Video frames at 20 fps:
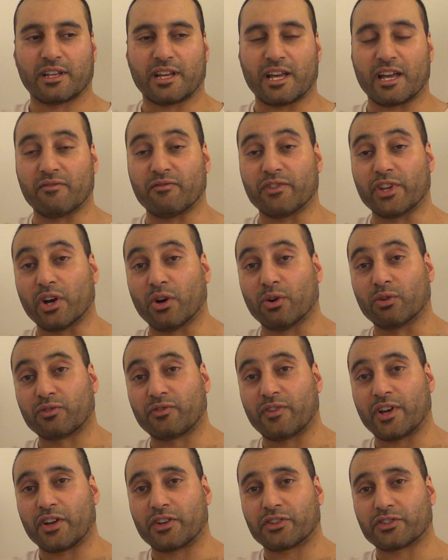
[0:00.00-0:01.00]
and the old
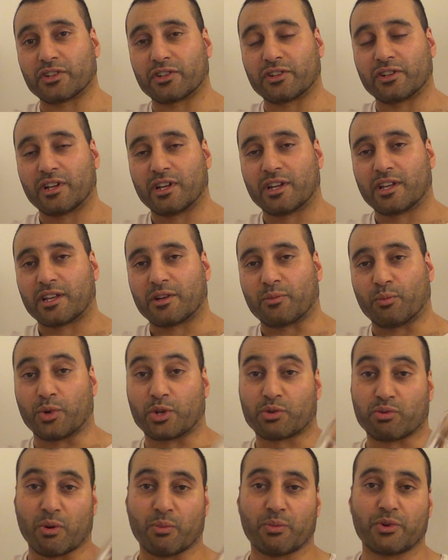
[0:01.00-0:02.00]
version?
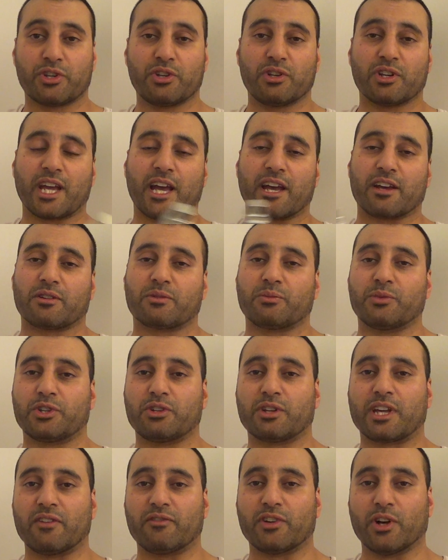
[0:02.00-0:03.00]
Which one would you get? Would
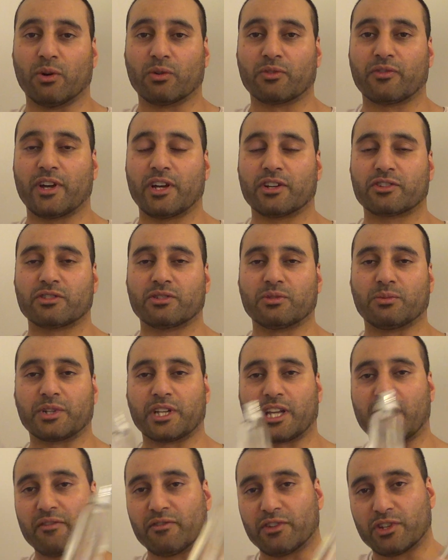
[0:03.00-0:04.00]
you get the old version or would
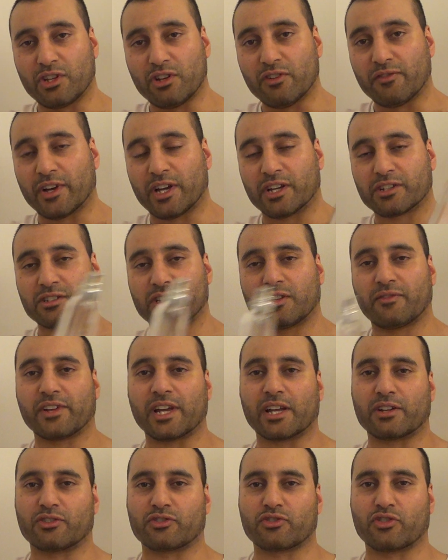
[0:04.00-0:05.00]
you get the new version if you
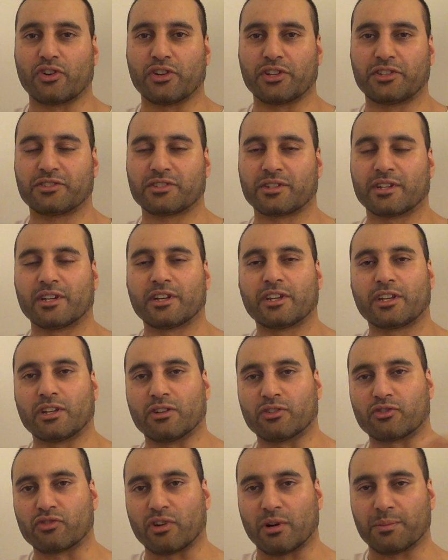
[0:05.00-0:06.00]
had a choice?
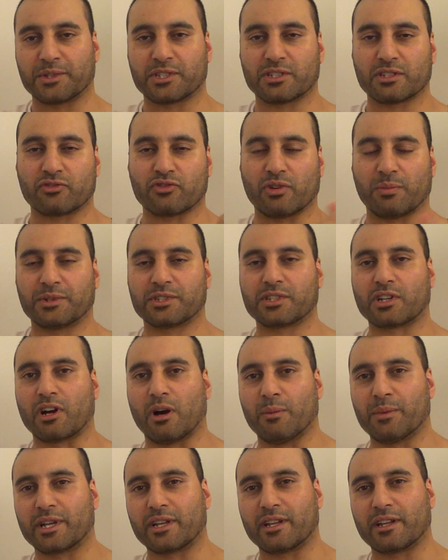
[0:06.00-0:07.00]
Drop us a
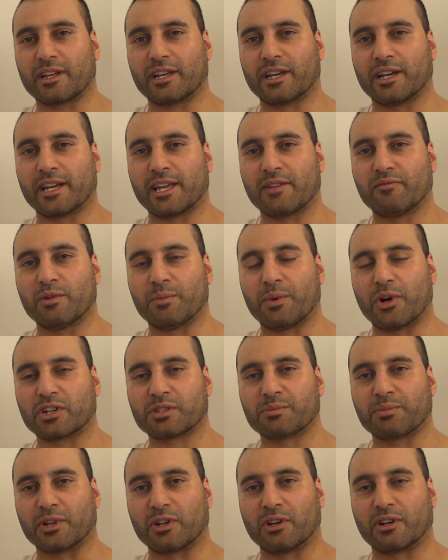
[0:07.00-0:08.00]
comment in the
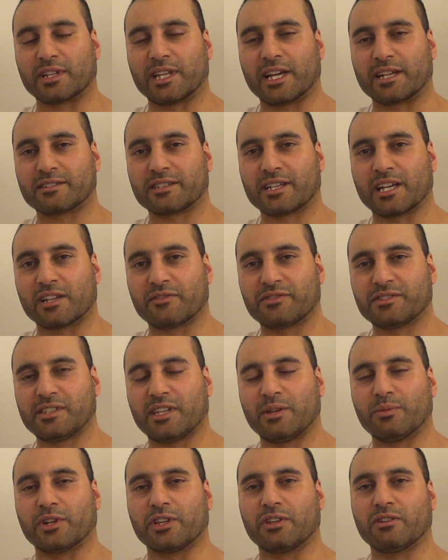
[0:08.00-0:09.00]
box below. I'd like to kind of
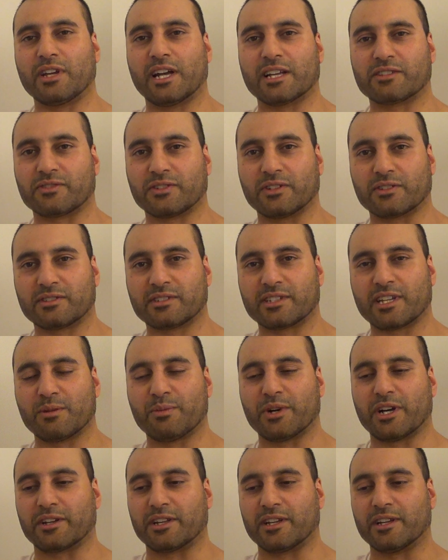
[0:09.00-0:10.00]
see what you guys have got to say
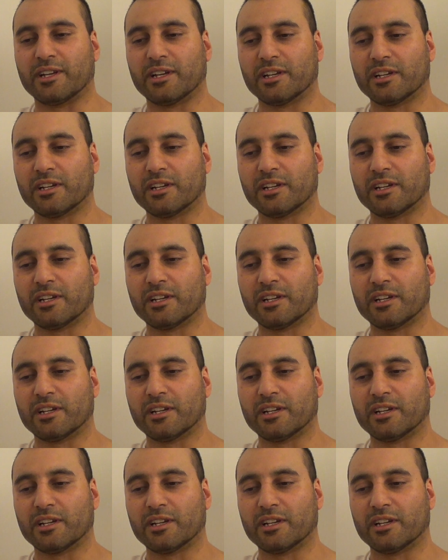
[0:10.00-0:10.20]
about it.